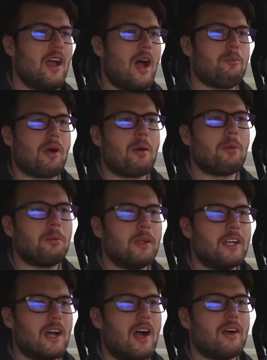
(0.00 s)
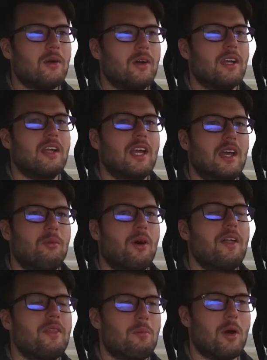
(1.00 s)
I'm probably not going to get
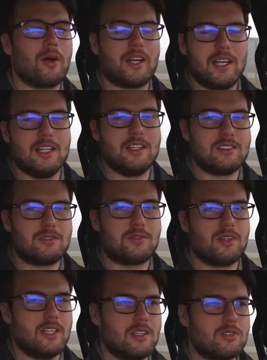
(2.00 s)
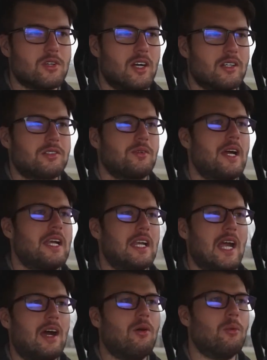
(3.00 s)
what the market is for these trucks right
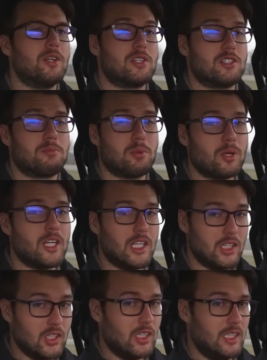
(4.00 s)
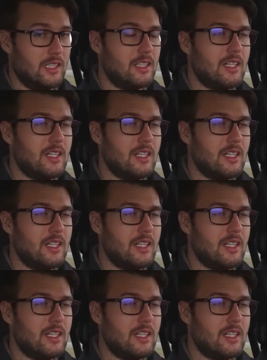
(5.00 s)
now, which is pretty good.